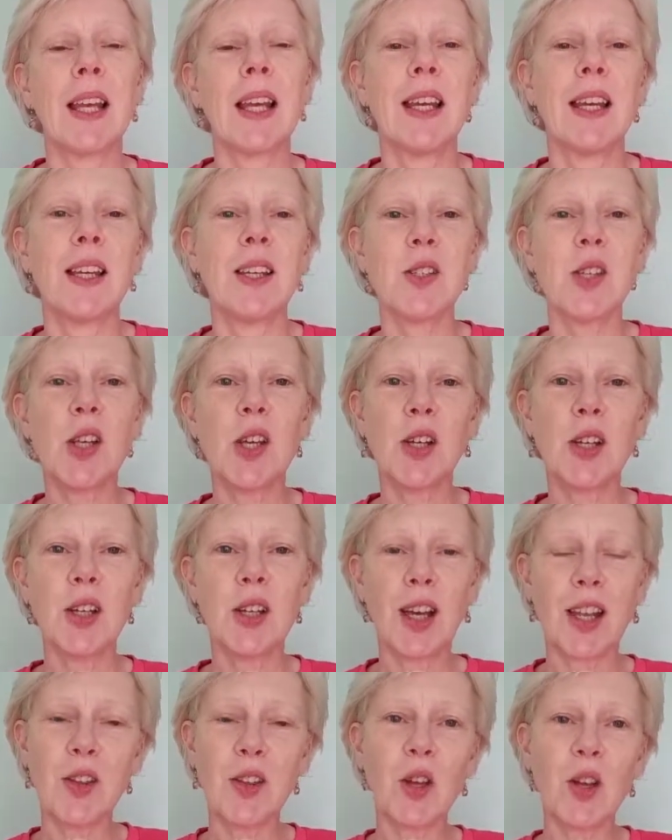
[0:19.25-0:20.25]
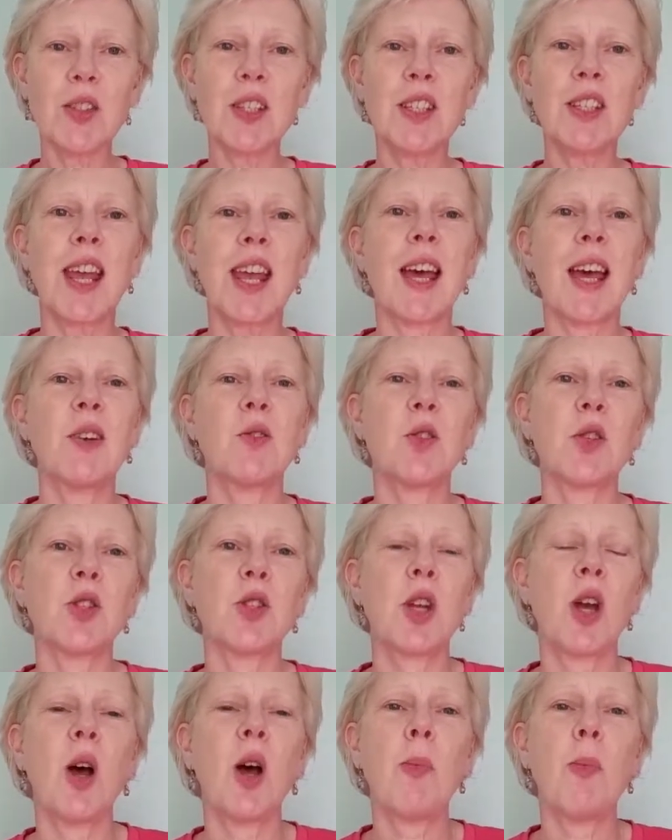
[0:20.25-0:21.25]
So I thought today I'd just
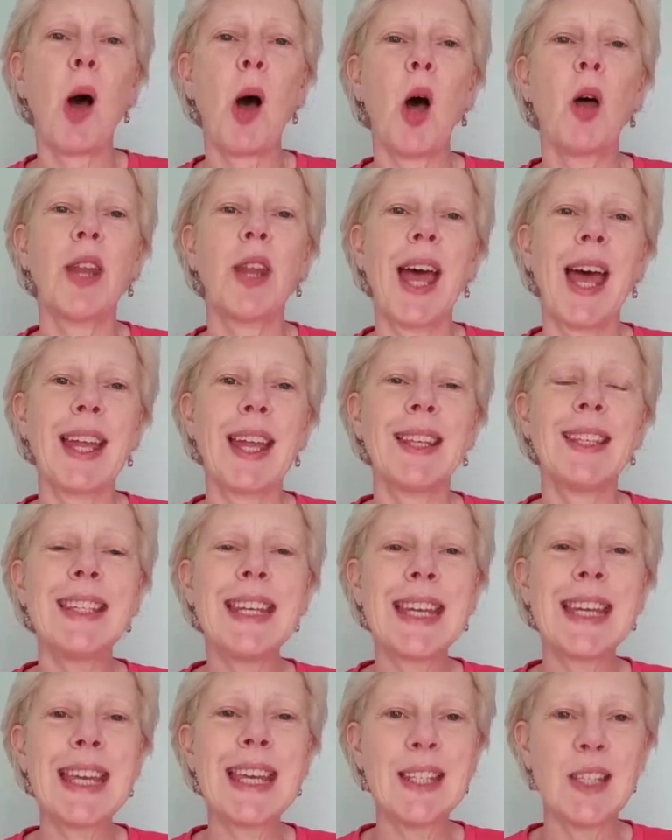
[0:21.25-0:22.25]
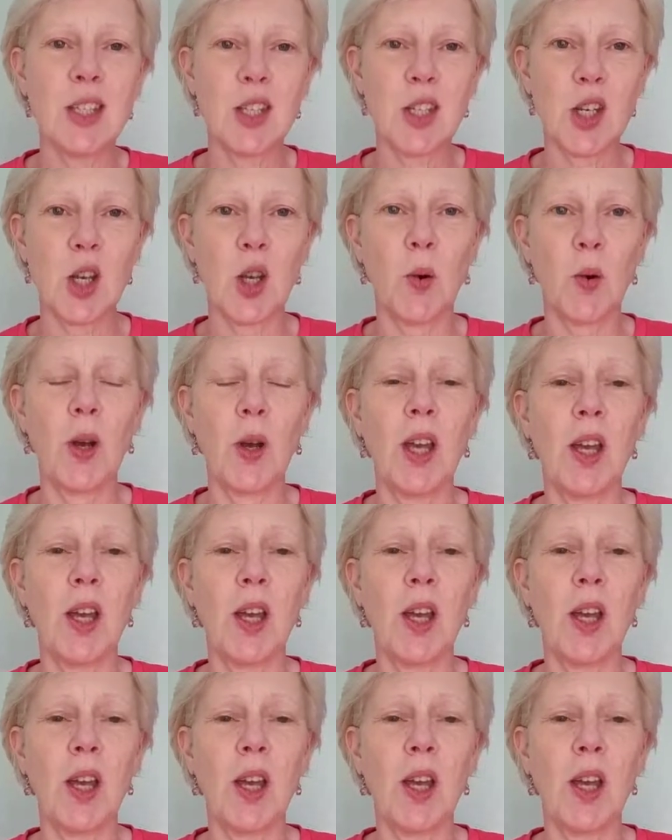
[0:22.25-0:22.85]
hop on and dig into